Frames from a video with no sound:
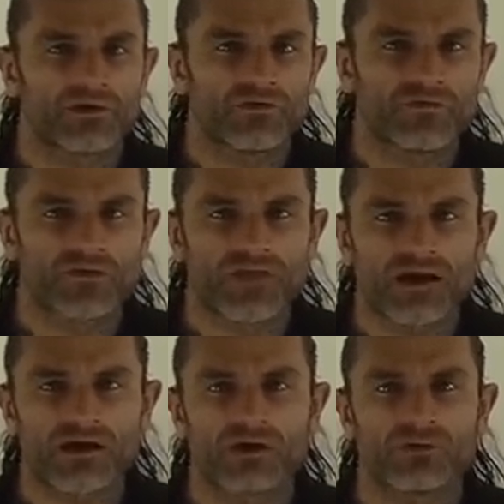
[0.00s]
You feel
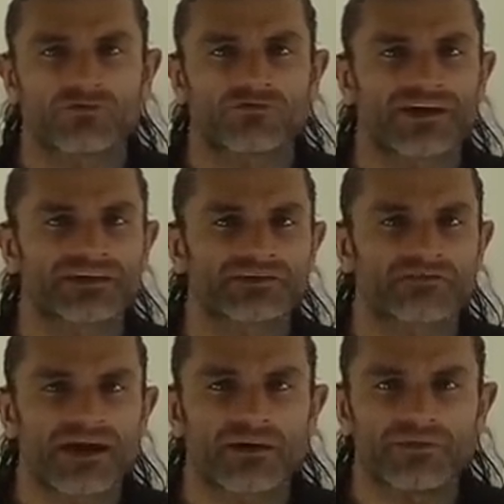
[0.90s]
that code race
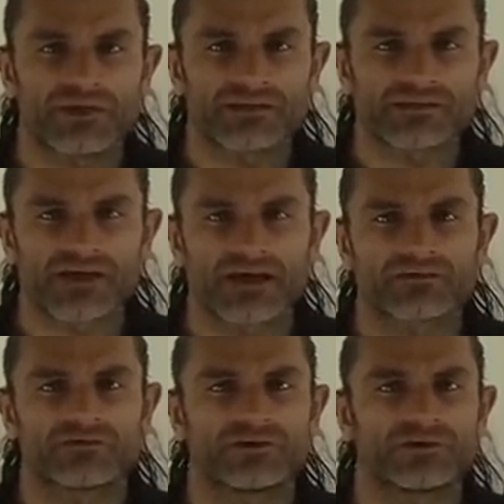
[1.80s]
around the
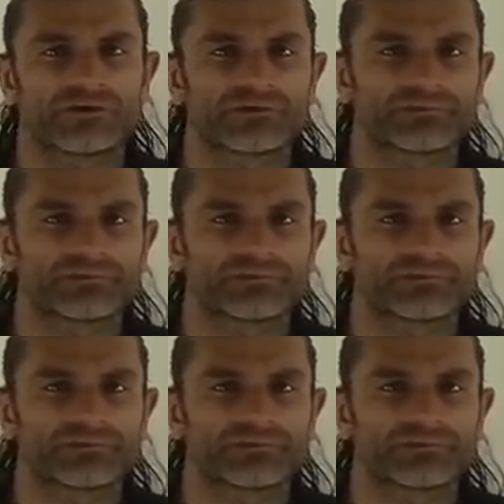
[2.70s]
inside of you.